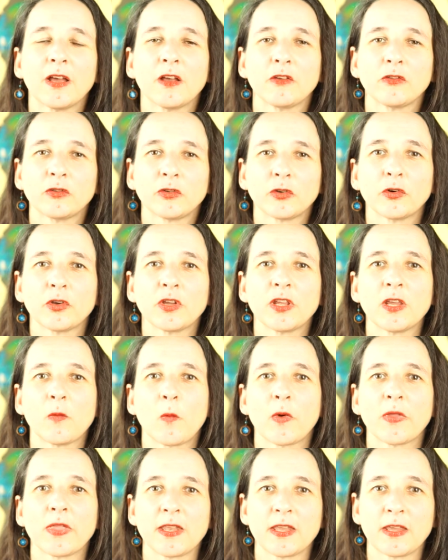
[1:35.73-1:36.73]
So he
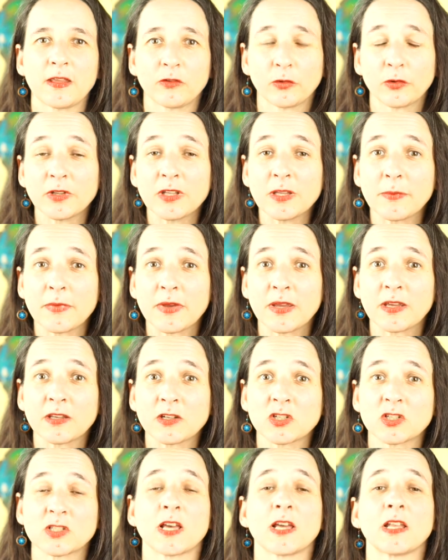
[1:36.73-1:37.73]
wanted his own
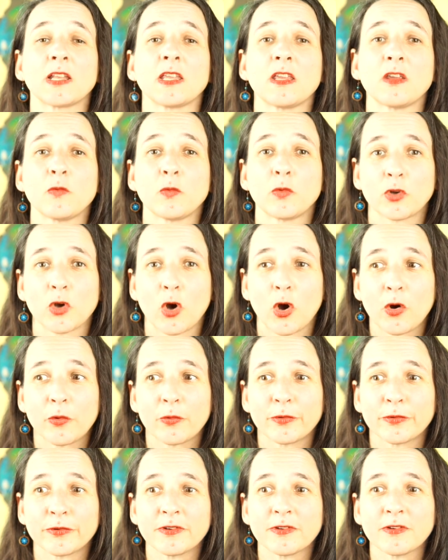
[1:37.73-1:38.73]
image that he would
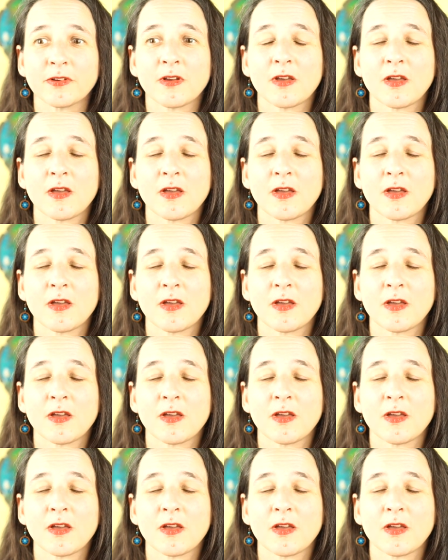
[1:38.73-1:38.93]
own.